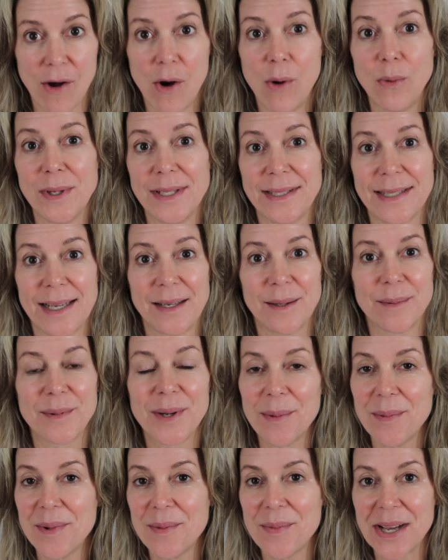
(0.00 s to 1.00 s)
always end up
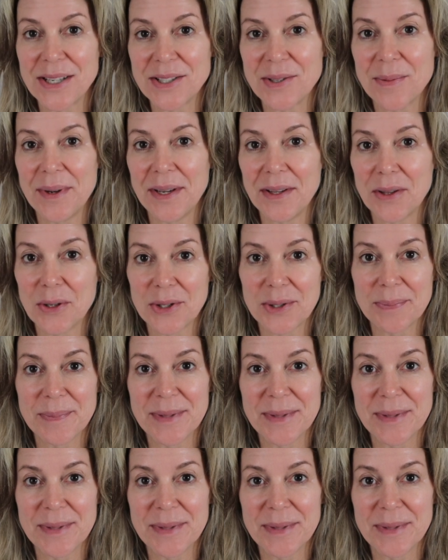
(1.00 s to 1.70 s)
coming back to my Laura